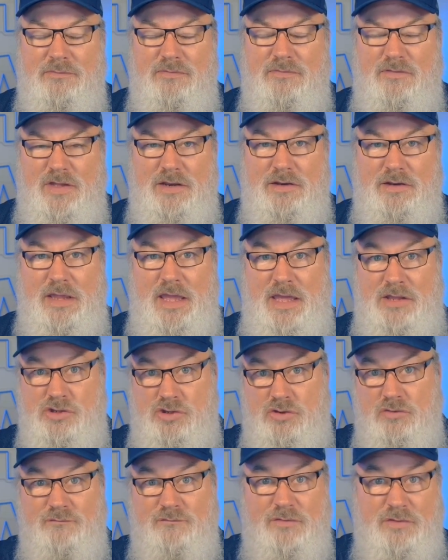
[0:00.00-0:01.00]
Then, as
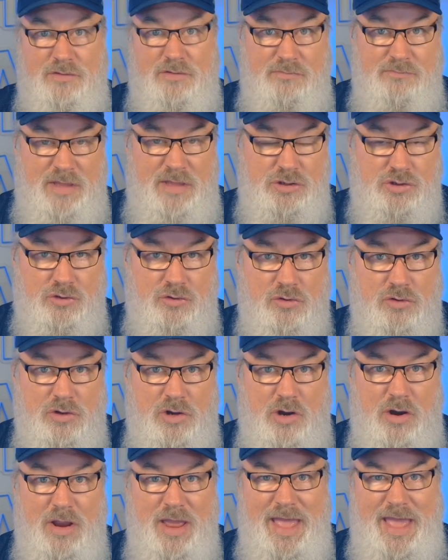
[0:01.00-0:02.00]
you've mentioned
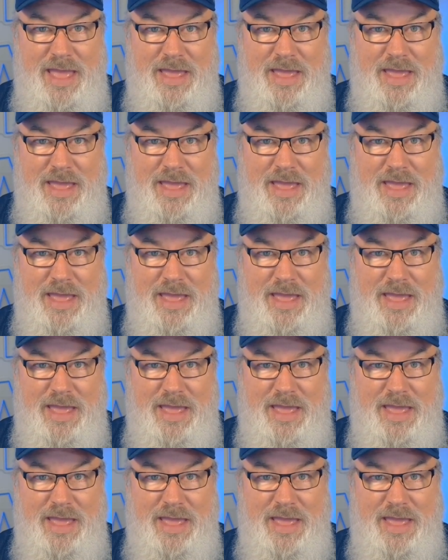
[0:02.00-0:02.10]
earlier,